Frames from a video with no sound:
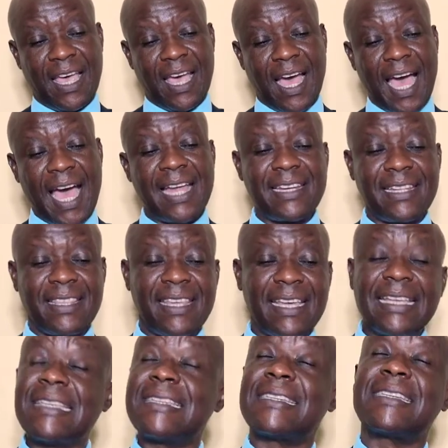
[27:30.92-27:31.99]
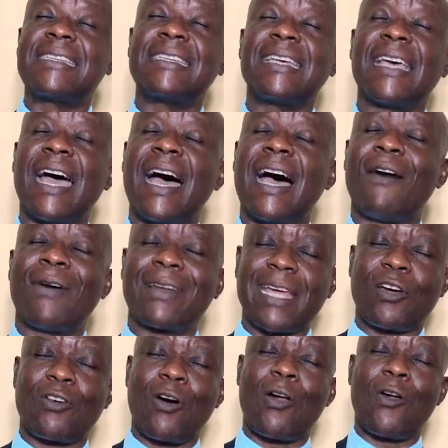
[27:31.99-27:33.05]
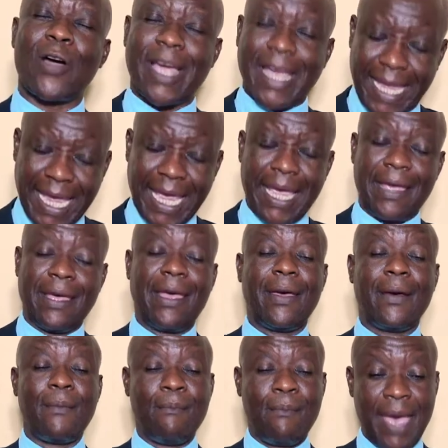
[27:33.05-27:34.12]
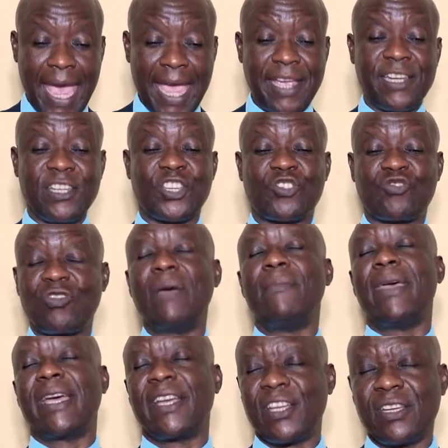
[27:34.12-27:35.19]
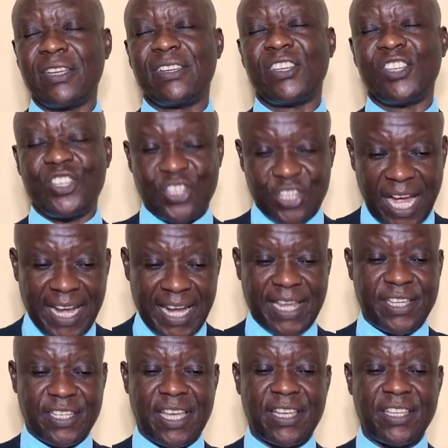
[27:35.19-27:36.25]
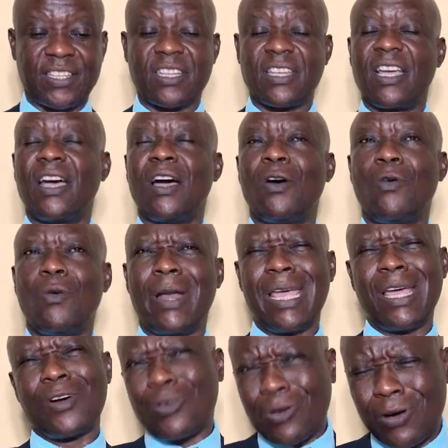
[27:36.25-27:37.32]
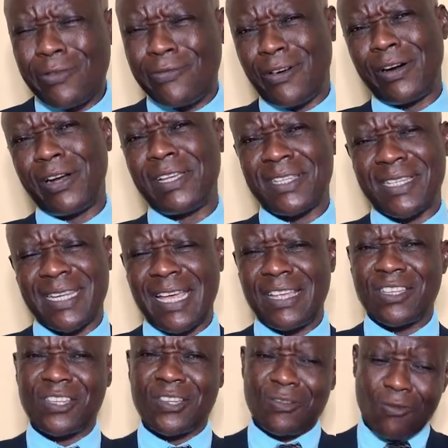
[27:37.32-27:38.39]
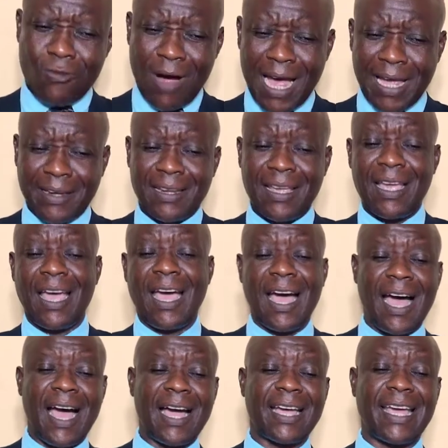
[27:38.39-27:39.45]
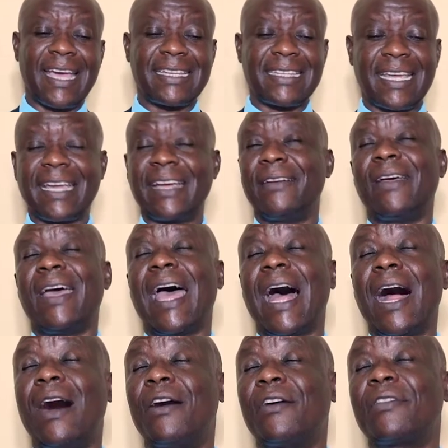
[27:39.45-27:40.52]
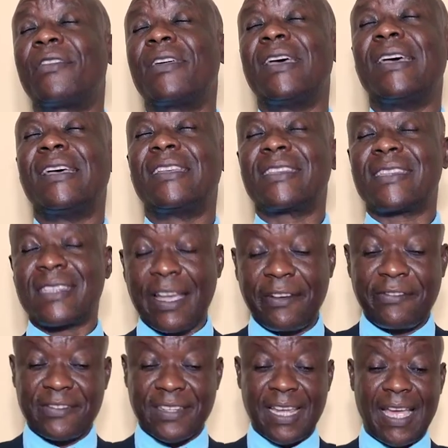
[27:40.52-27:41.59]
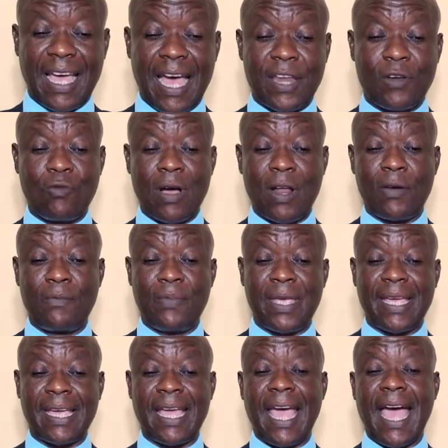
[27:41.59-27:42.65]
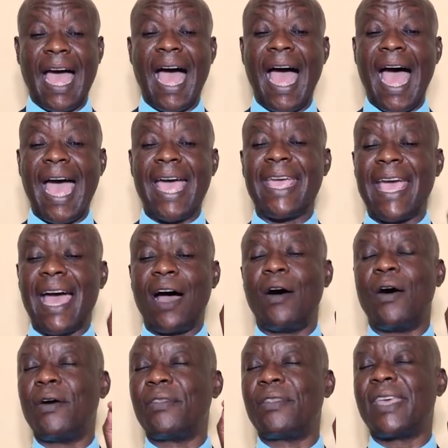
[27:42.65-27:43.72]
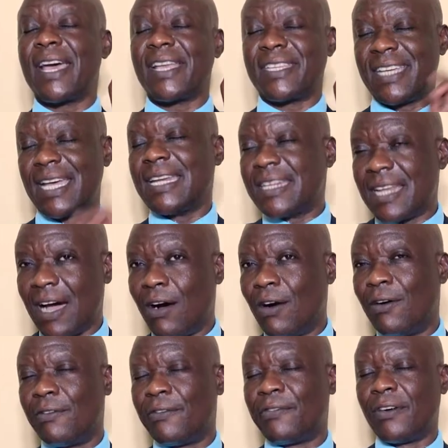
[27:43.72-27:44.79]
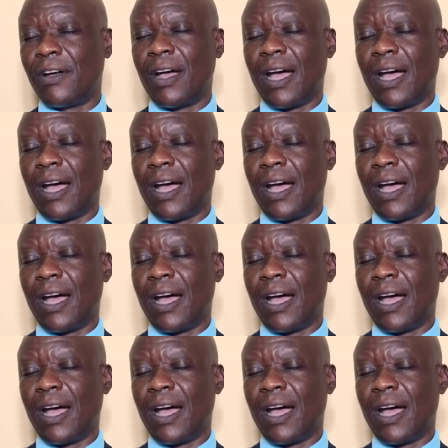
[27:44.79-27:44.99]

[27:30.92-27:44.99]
And these, what I call key mainstreaming challenges will include, for instance, one, getting health, safety, and well-being higher on the agenda of